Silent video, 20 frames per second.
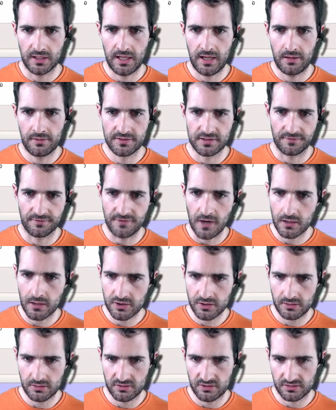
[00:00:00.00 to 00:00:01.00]
here is the
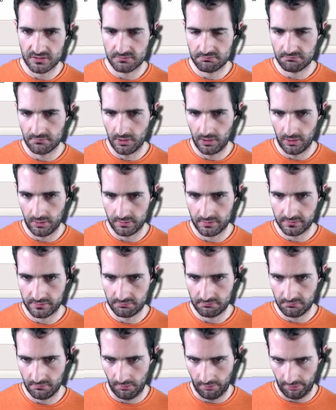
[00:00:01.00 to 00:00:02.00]
function. It just looks
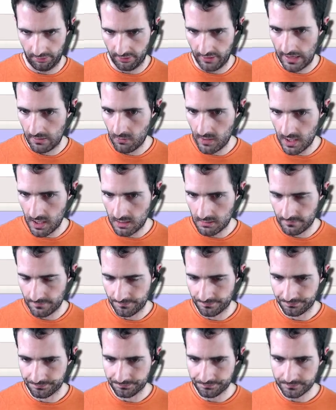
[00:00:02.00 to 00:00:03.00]
that way.
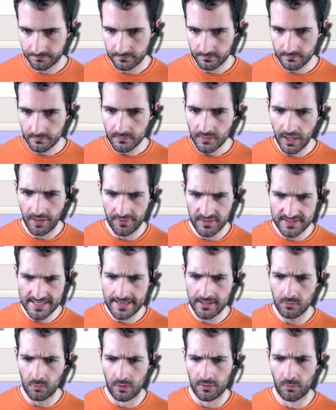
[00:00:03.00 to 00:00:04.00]
And the
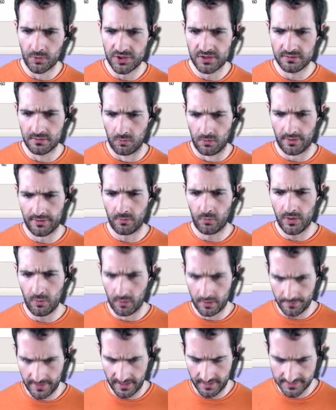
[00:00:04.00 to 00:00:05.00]
second one, which is the one that we
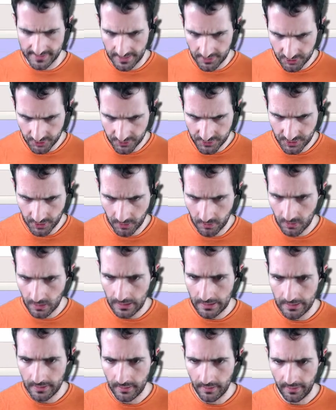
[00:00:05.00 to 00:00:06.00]
want to pay attention to,
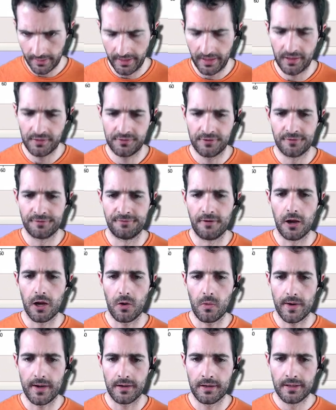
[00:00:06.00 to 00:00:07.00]
is the
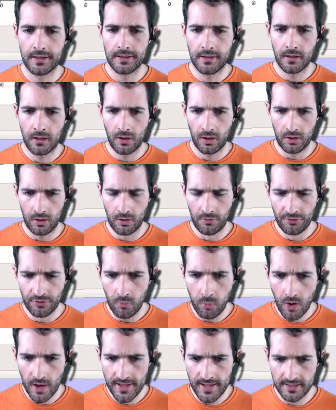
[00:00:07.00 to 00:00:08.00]
following. On the
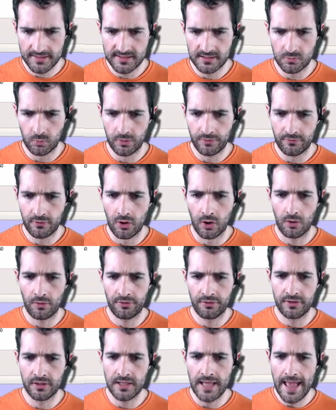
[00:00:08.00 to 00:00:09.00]
y-axis, we've
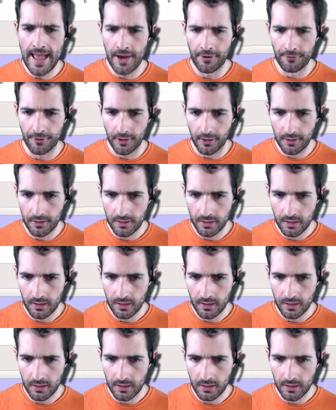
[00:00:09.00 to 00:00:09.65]
got the error